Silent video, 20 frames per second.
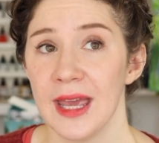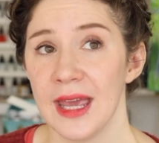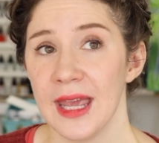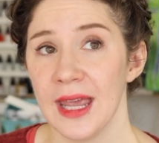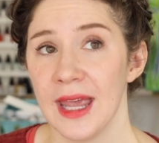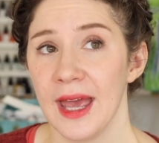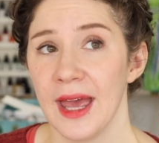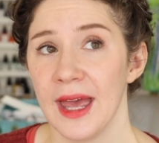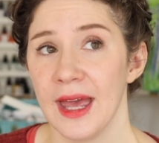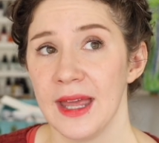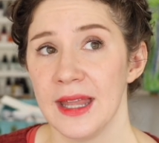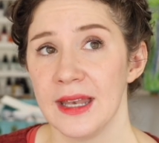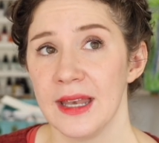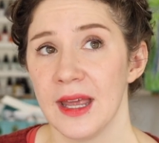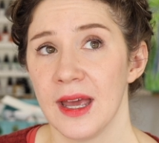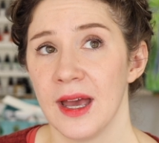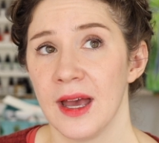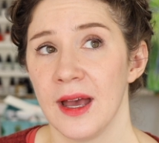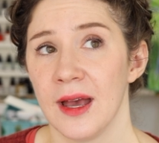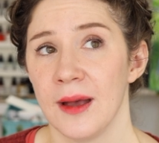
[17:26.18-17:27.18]
and
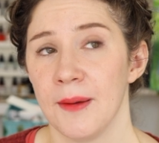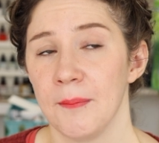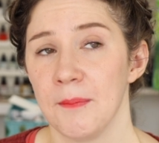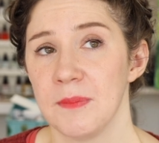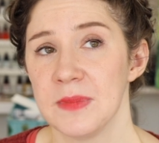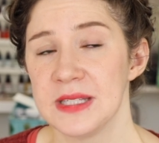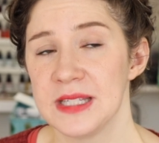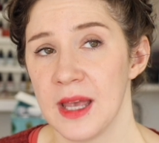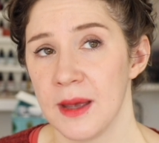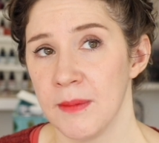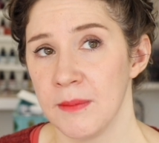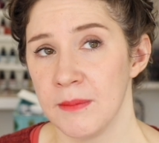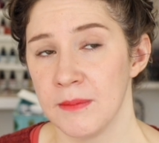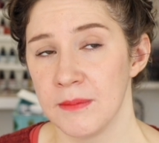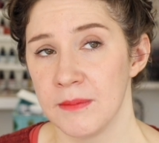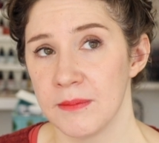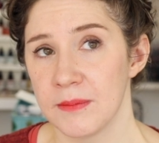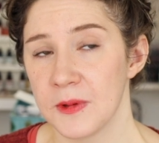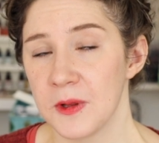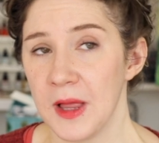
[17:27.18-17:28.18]
um,
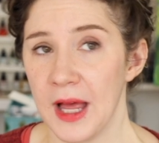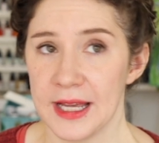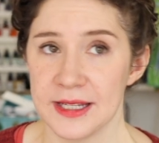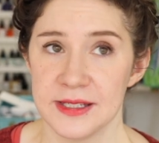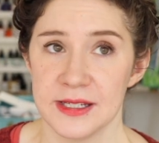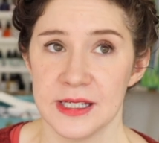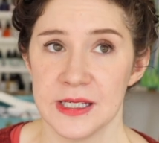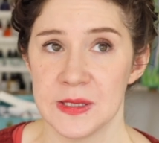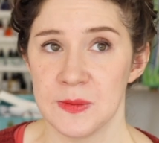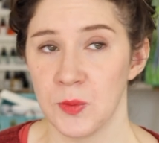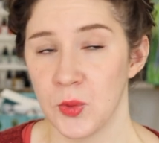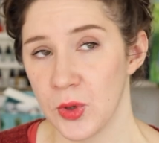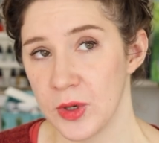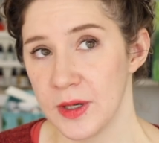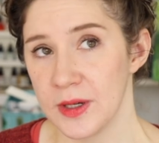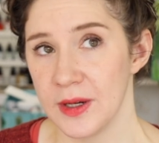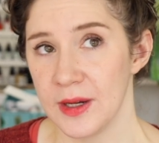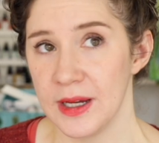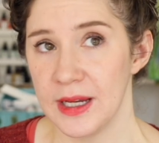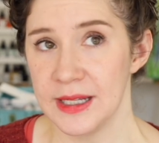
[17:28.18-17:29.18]
some classes
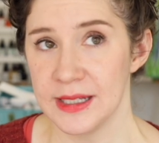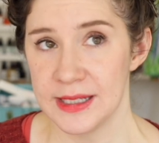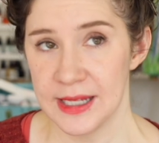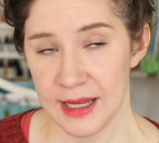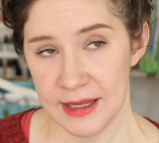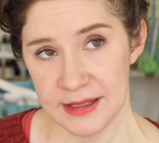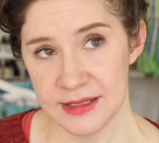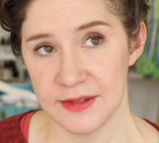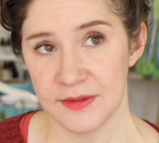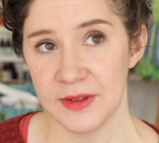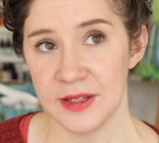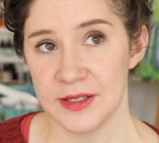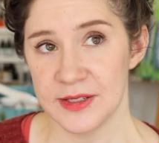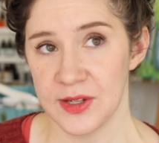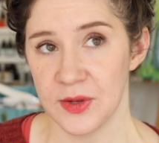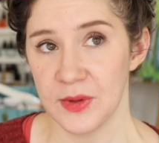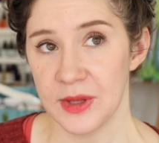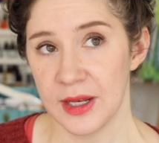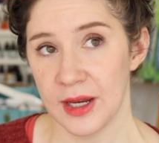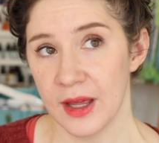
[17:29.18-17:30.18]
more intensively
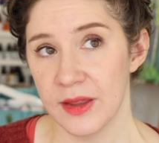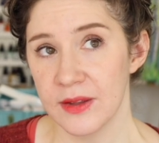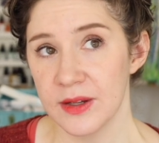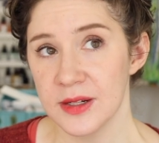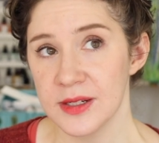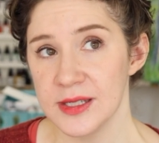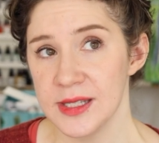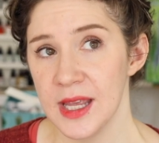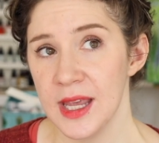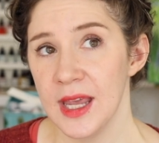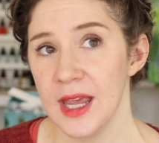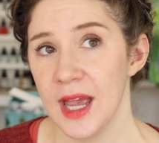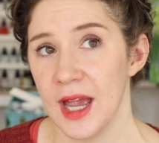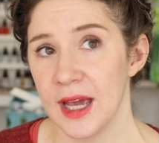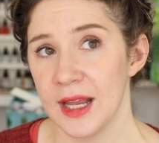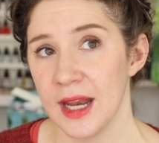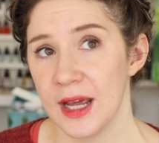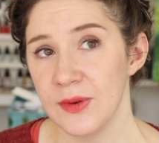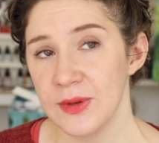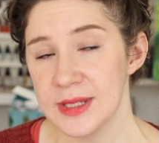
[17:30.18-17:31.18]
so than others.
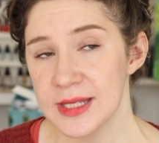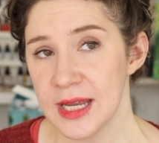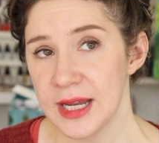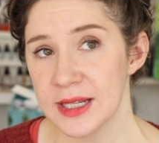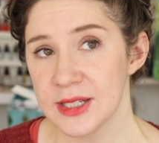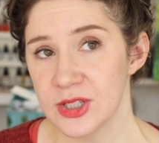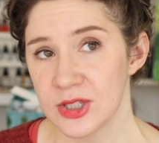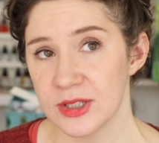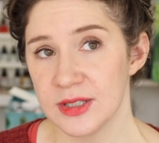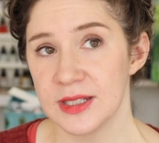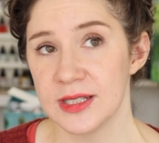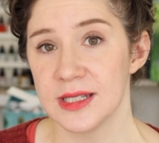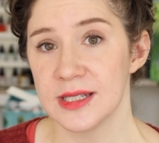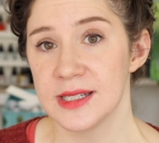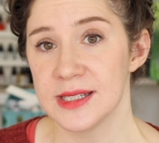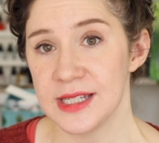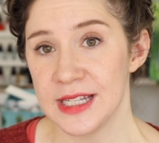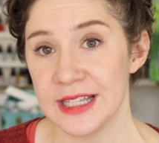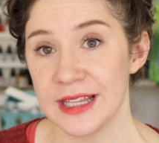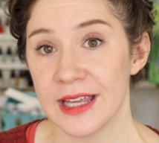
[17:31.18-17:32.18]
And I would say I started to
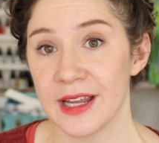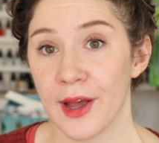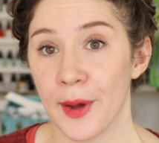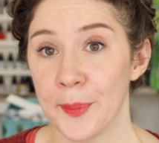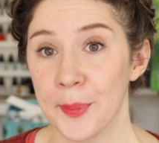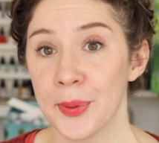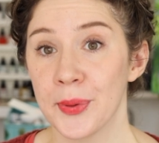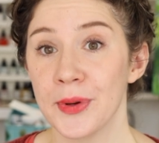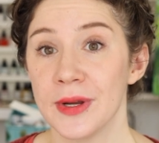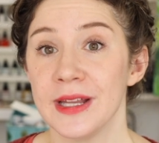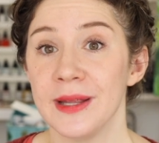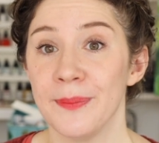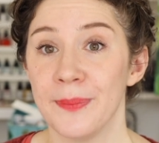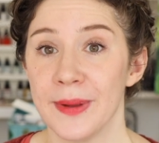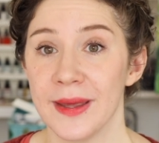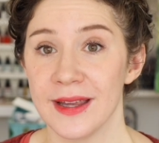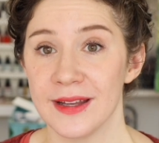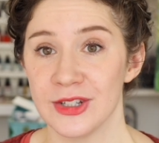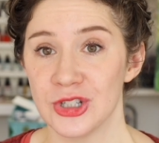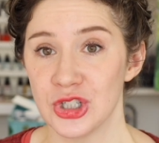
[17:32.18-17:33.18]
see like a pretty
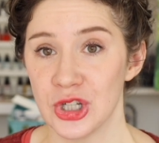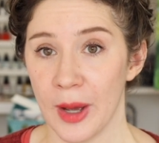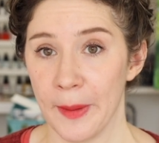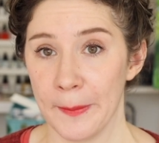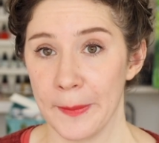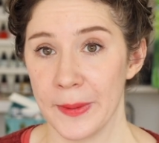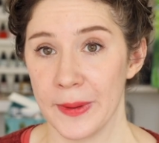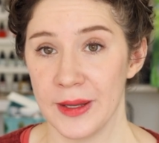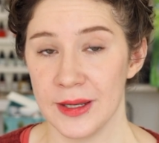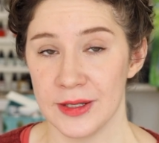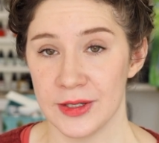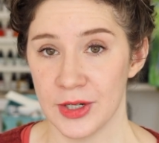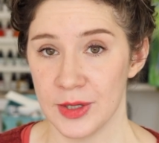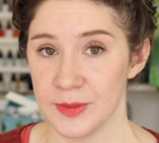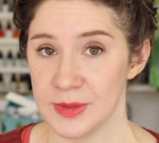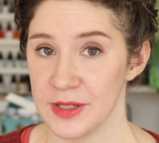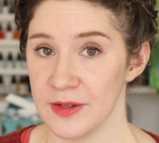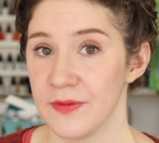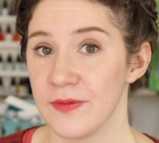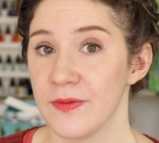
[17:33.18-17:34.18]
big jump in
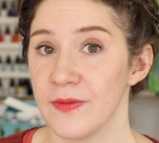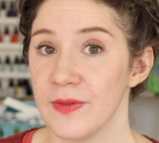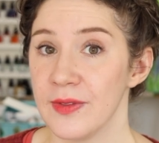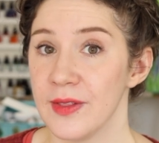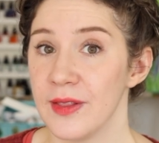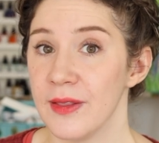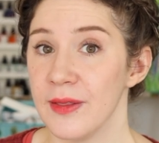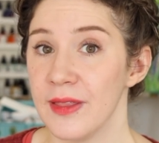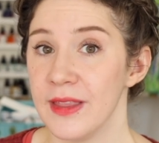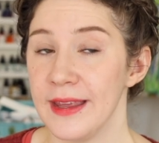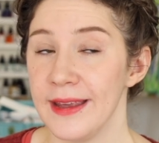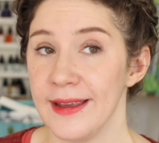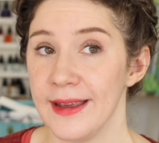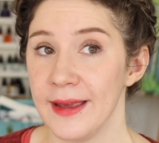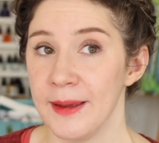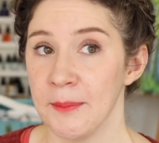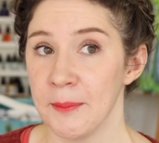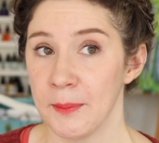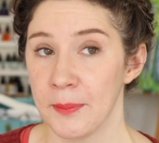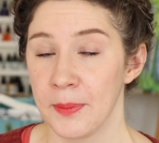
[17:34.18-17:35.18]
terms of the
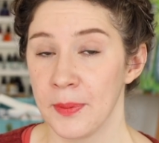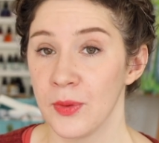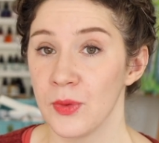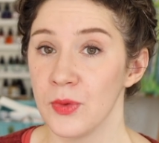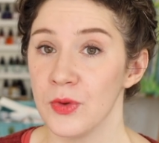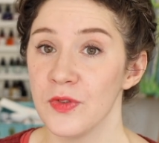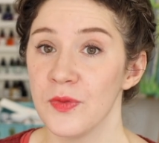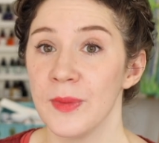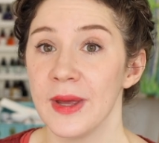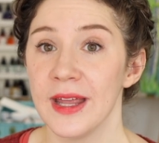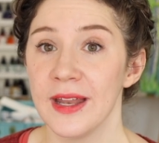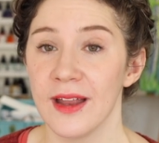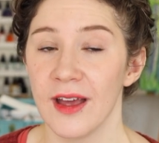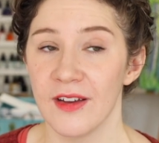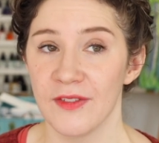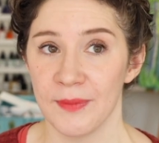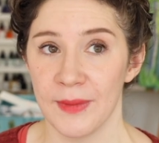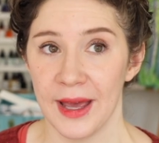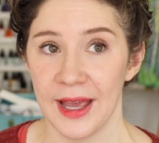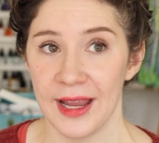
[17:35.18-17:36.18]
improvement
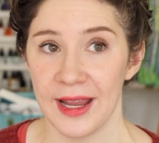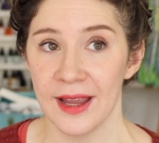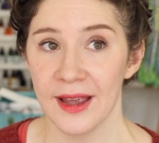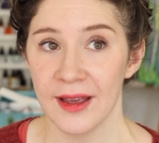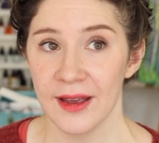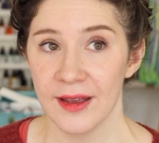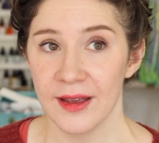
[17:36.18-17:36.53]
of my